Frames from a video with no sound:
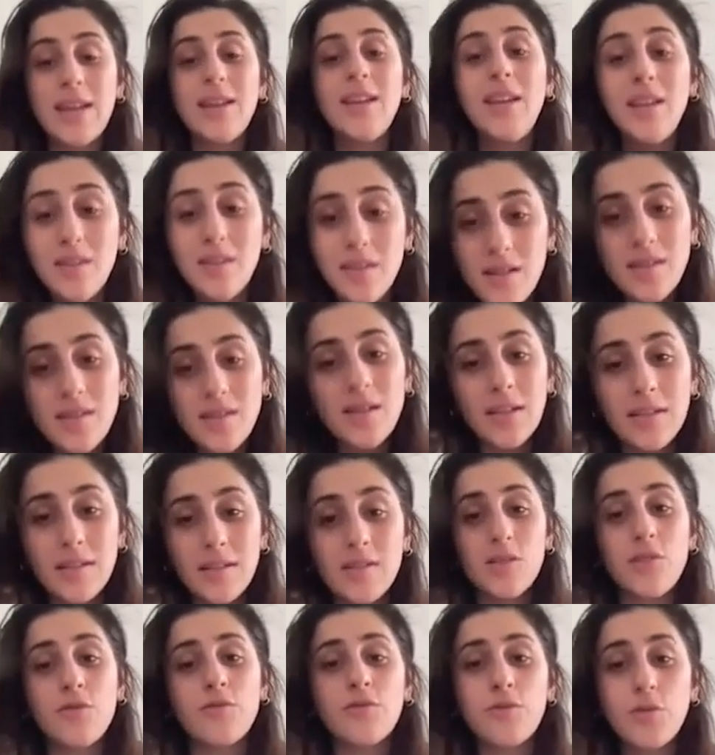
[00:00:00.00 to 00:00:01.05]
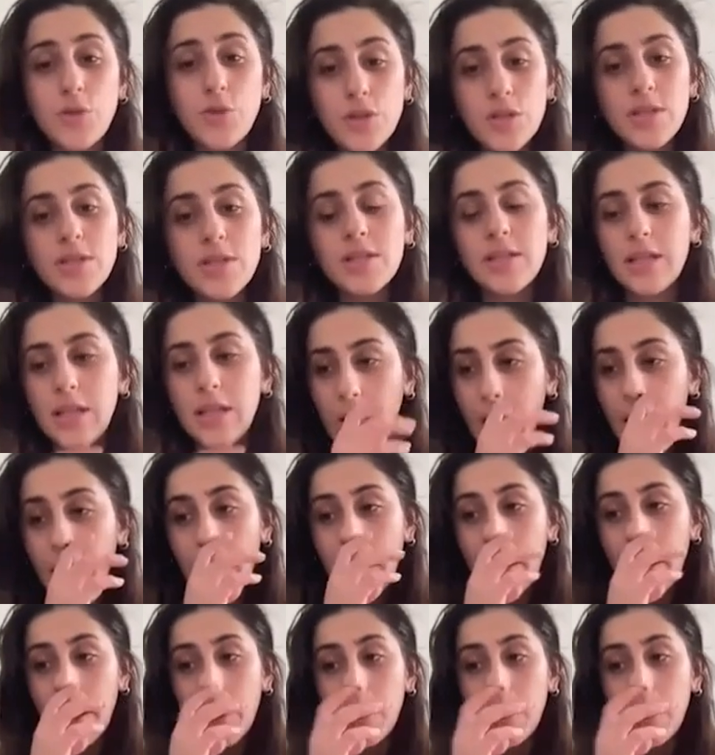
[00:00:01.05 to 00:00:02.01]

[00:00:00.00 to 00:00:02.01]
And it is like this. Unfortunately,